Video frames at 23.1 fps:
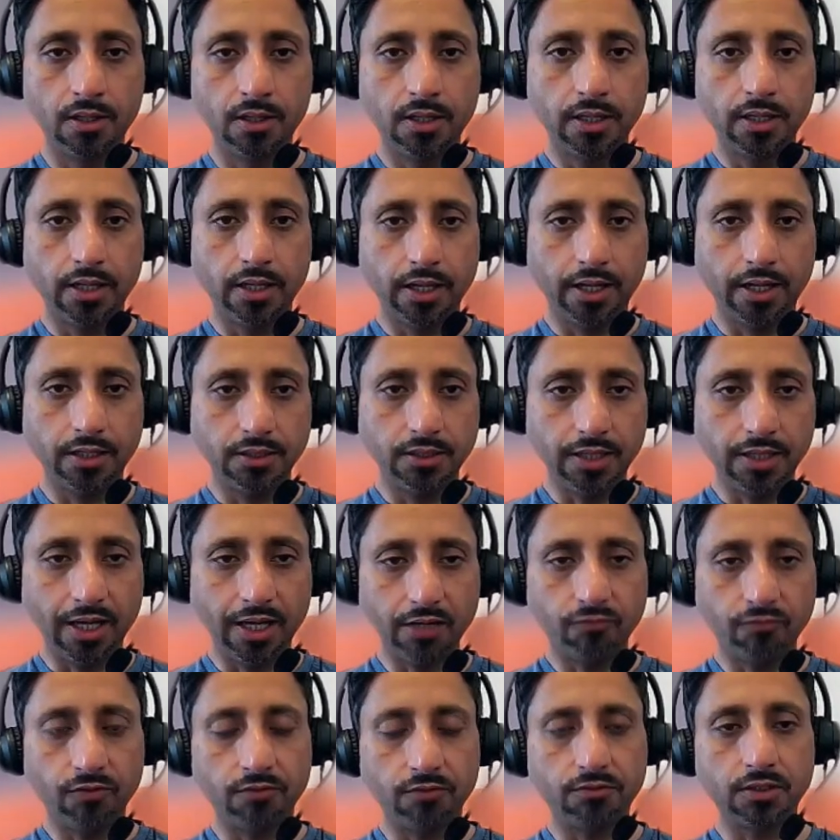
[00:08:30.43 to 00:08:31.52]
And that
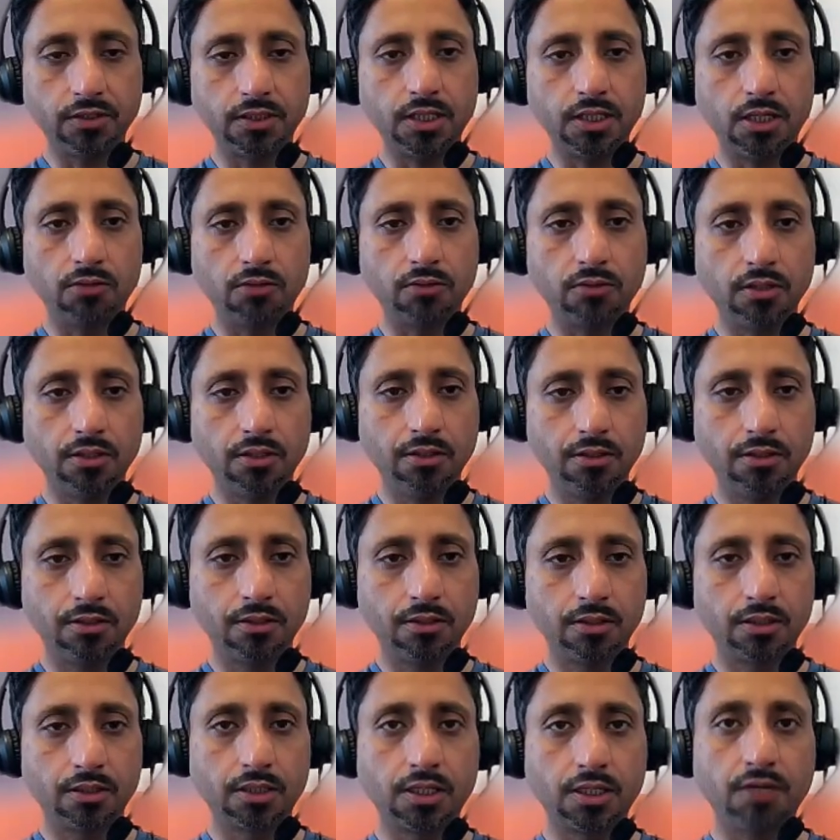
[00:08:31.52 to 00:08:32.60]
50,000
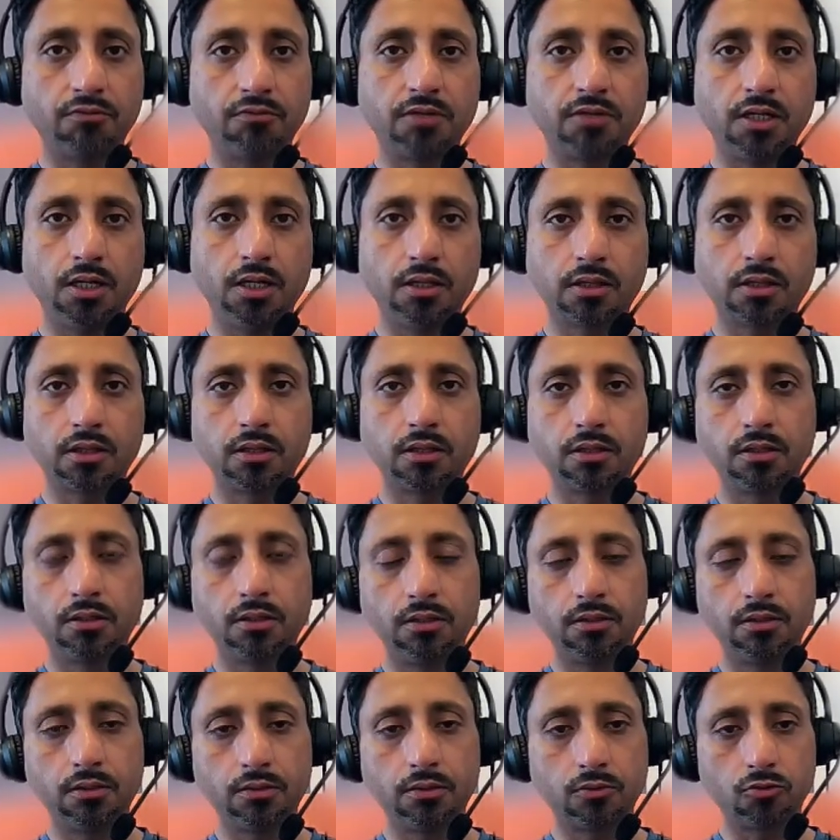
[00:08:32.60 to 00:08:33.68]
gives us
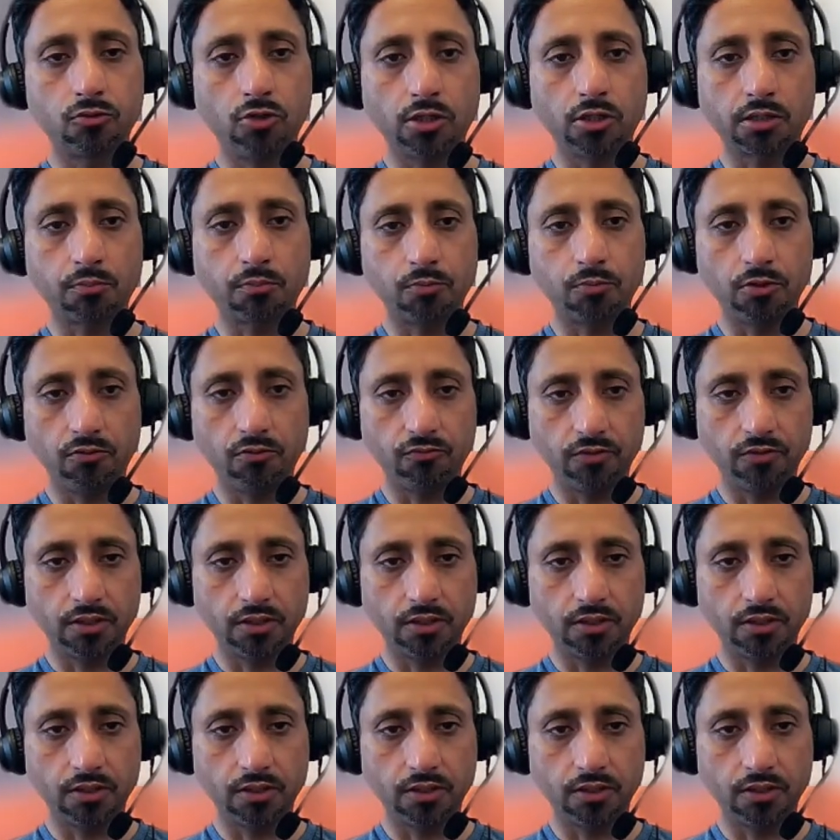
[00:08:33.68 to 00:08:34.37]
gross profit.